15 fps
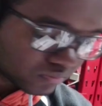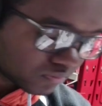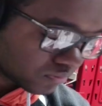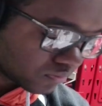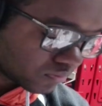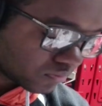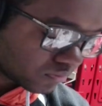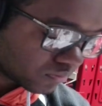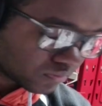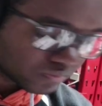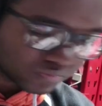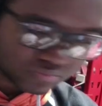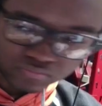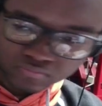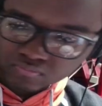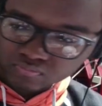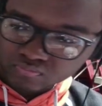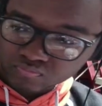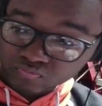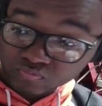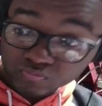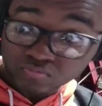
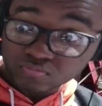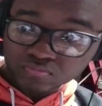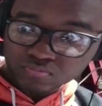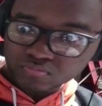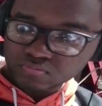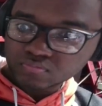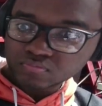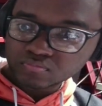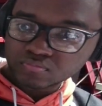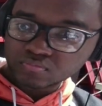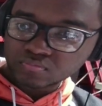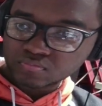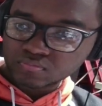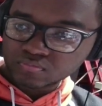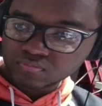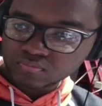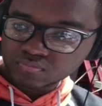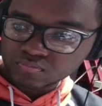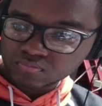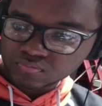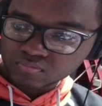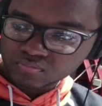
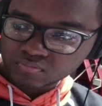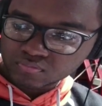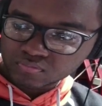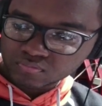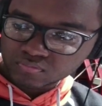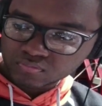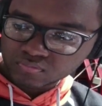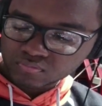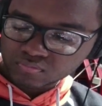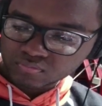(silence)